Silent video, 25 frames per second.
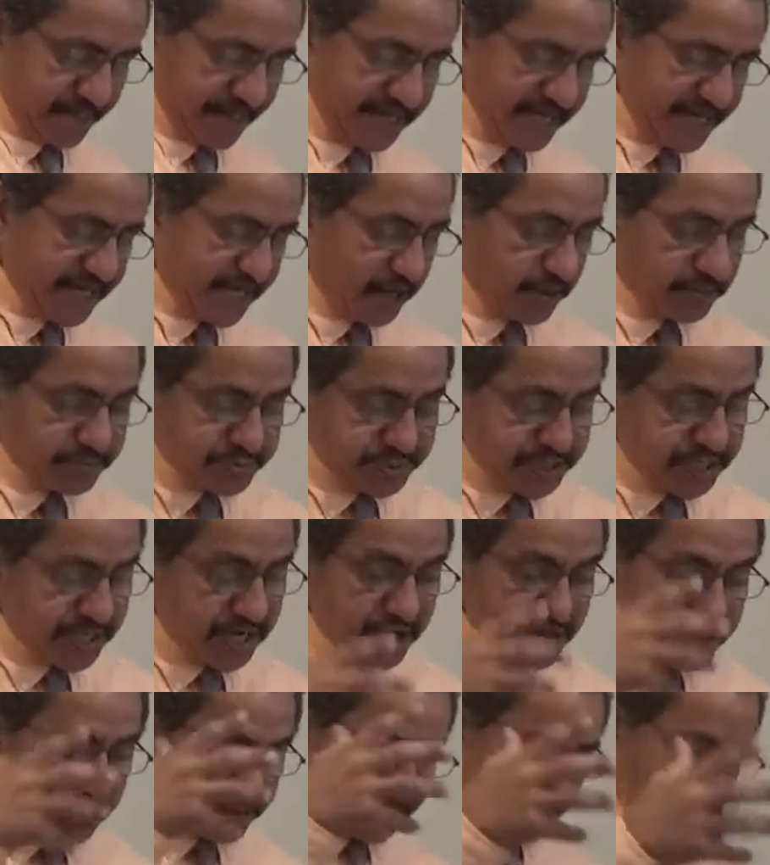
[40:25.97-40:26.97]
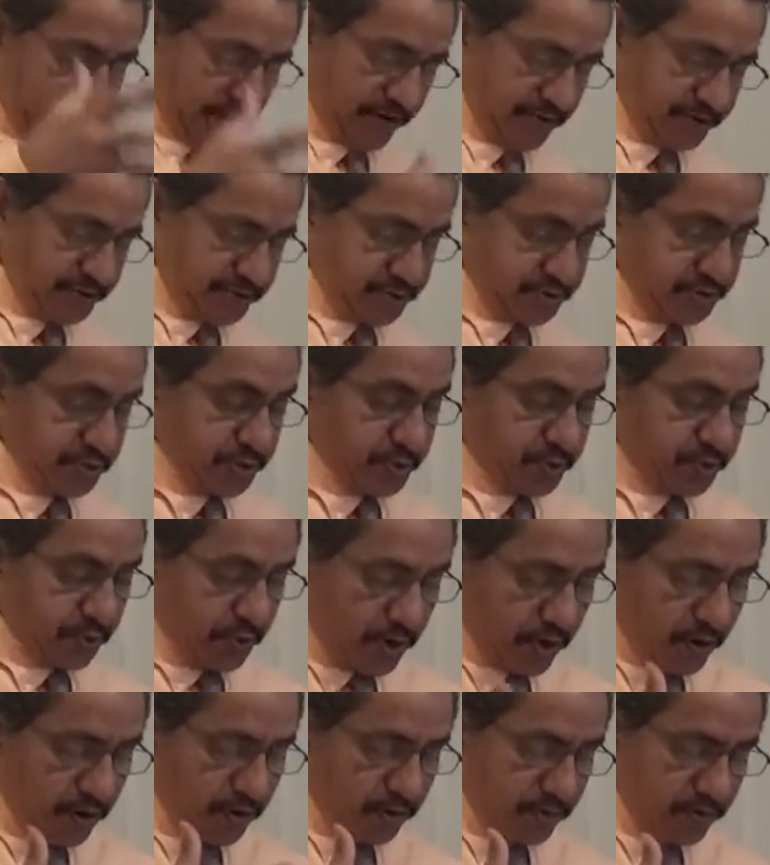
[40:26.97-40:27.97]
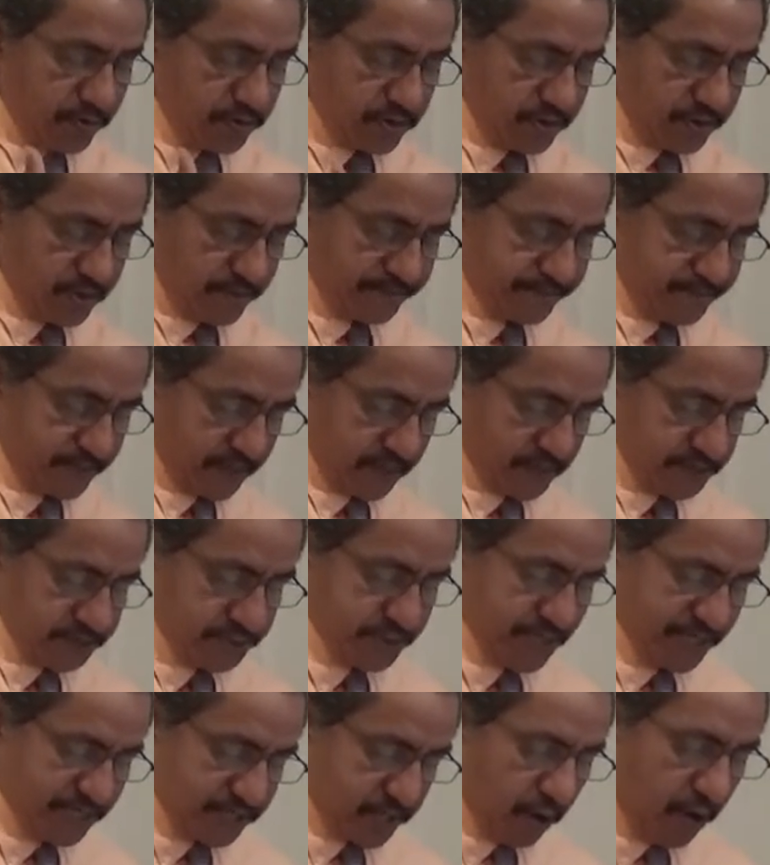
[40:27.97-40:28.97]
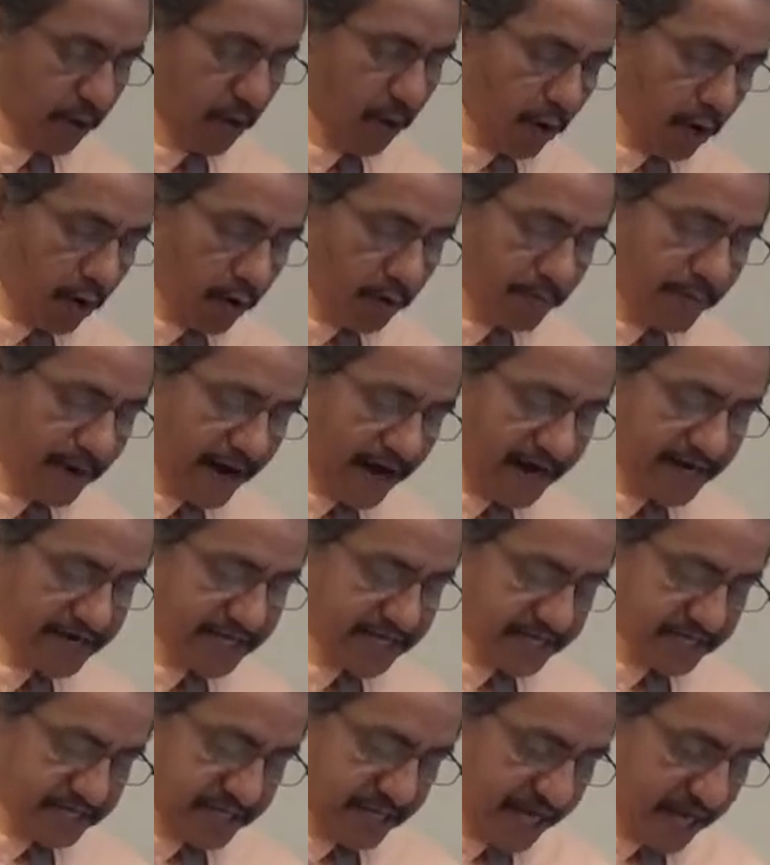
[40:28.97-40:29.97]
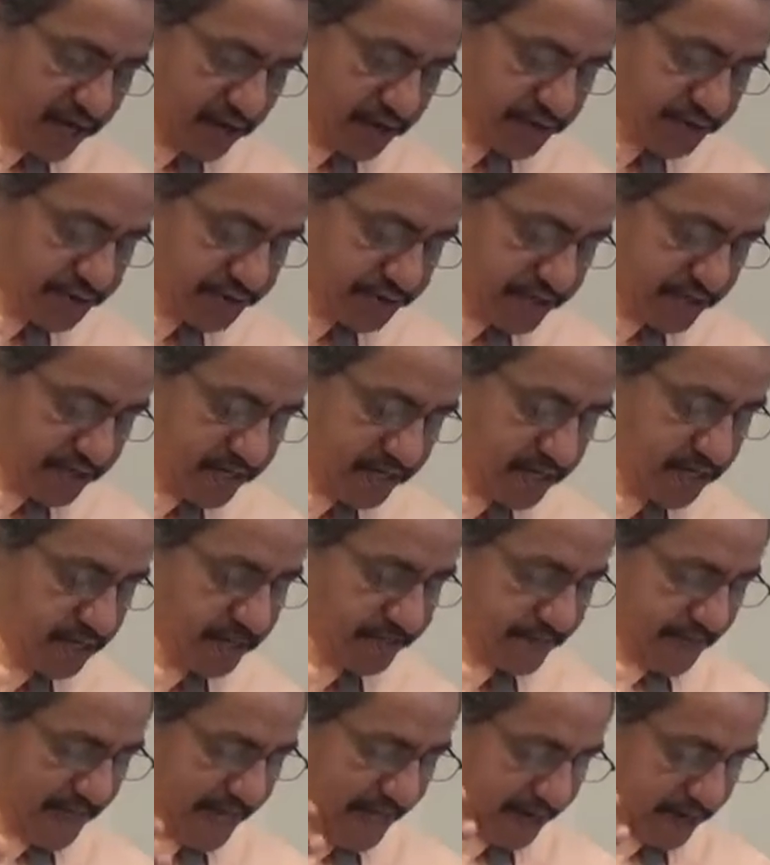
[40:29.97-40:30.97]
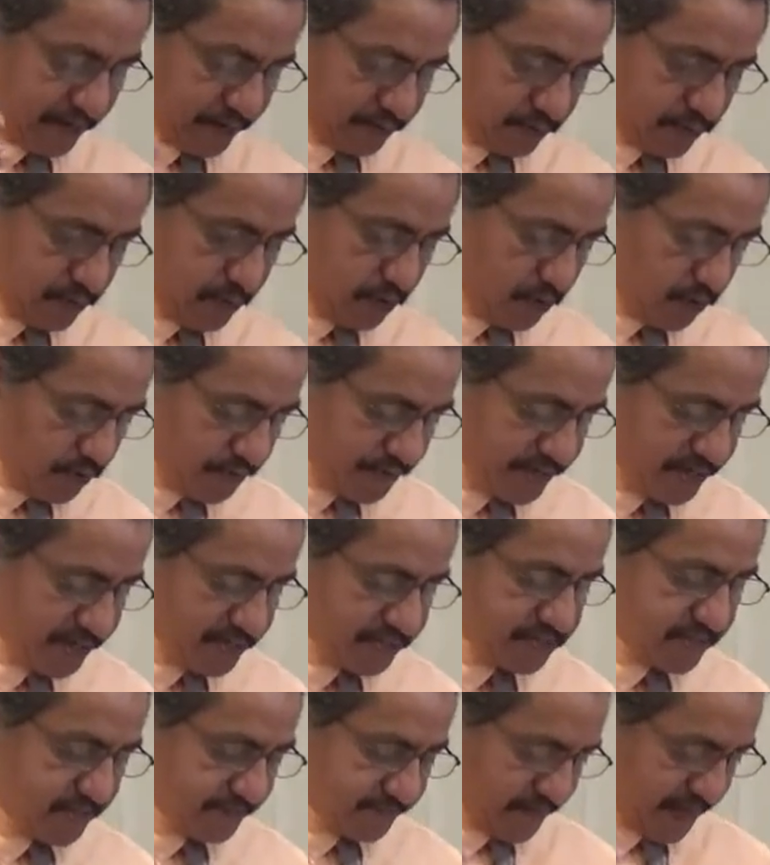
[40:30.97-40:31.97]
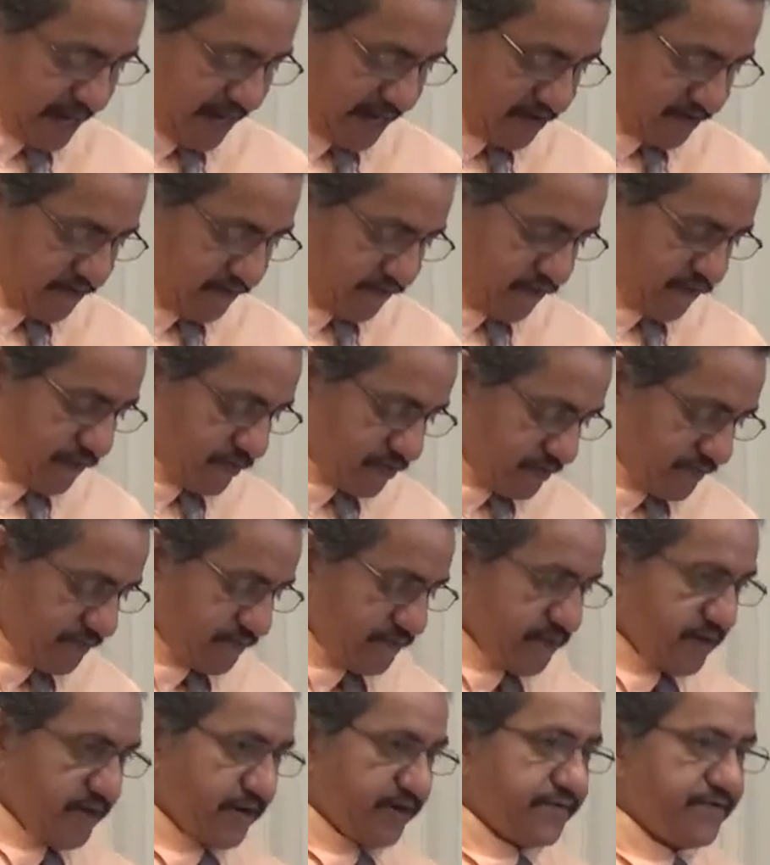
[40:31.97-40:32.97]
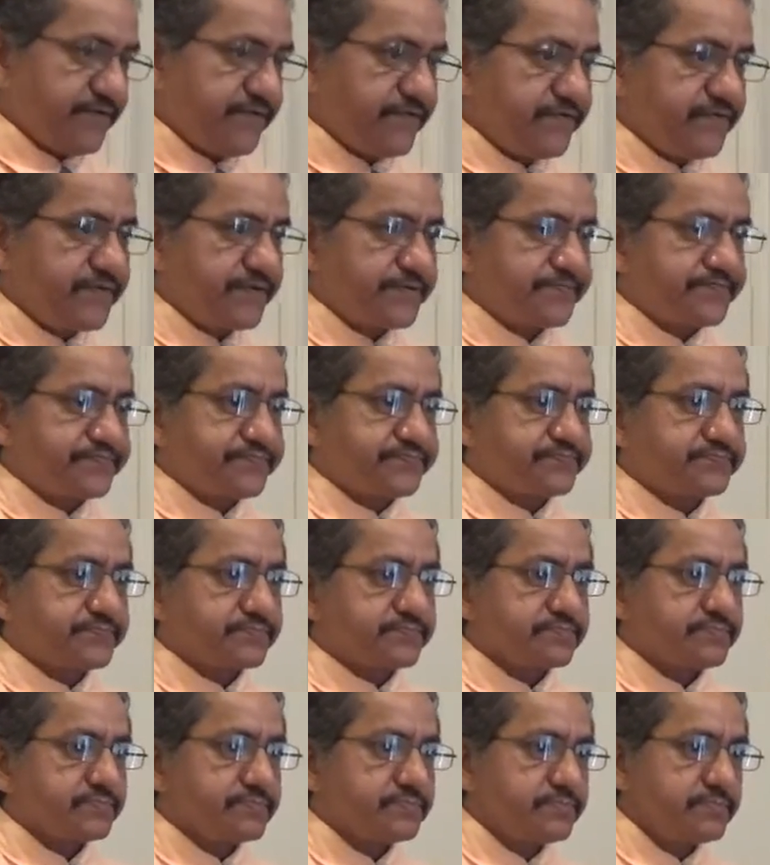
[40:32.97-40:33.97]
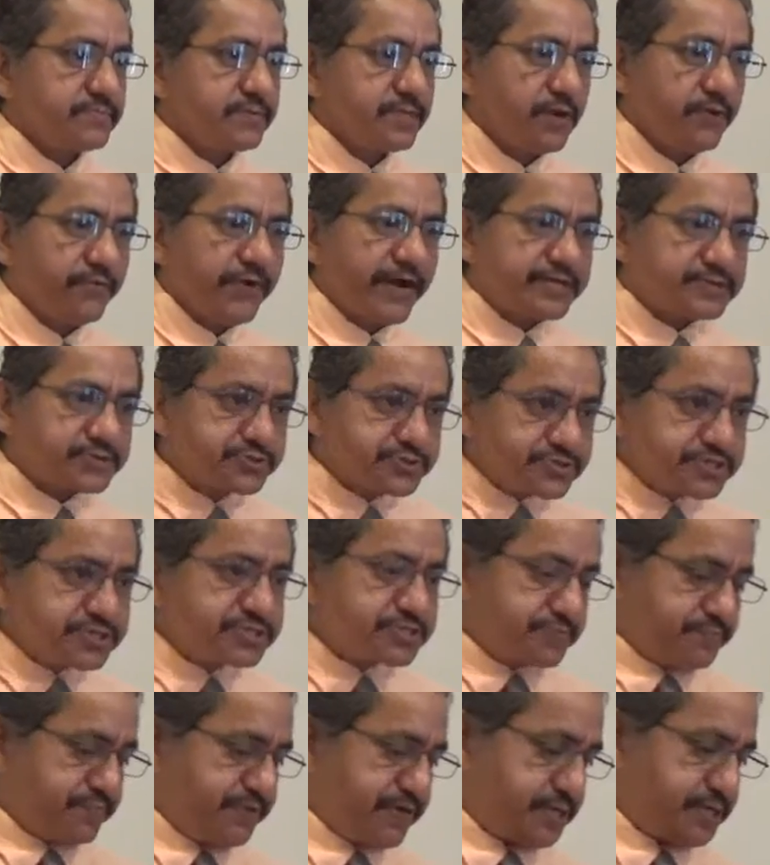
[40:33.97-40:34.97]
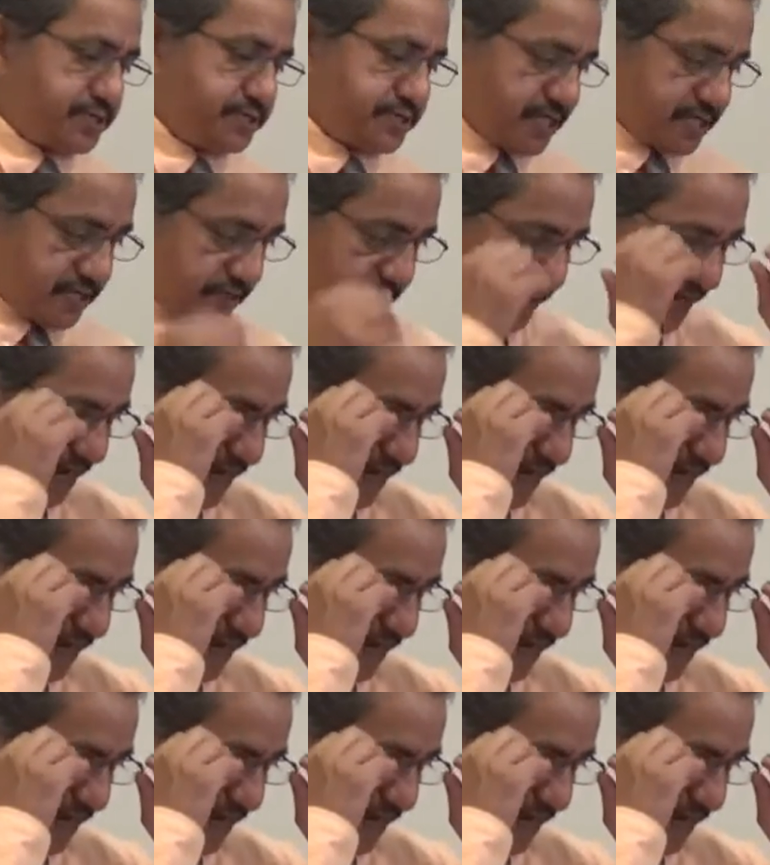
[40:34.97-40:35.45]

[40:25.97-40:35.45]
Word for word: It helps the other parts to grow, so that the whole body is healthy and growing and full of love. And so this is the picture that the